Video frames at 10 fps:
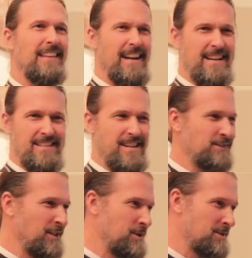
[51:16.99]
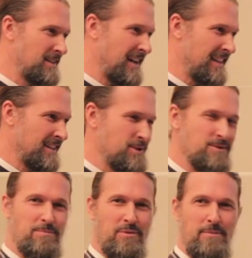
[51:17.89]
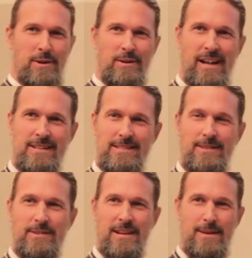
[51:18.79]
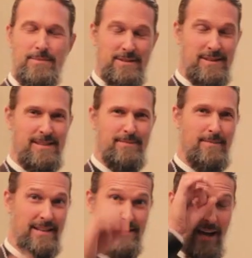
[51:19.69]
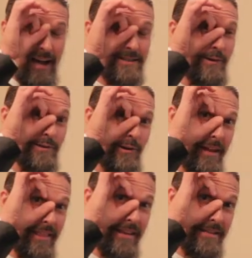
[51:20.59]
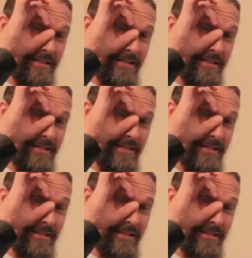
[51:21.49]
lines I like to use in premarital counseling with couples, because the men's eyes always go like